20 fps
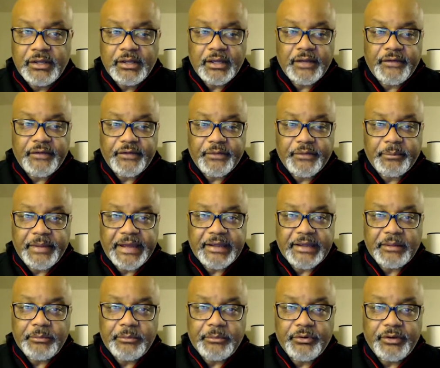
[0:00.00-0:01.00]
and that the Black
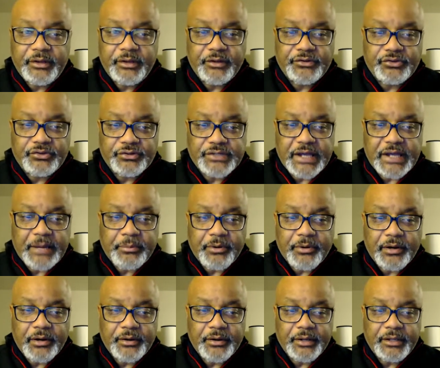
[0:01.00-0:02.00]
community is your top
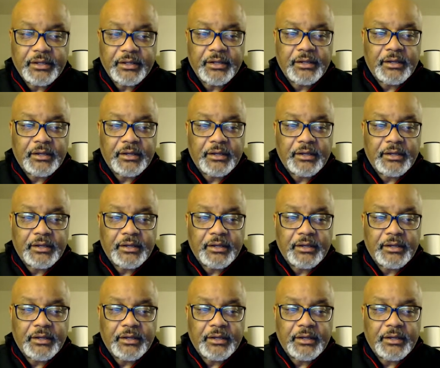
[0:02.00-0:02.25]
priority.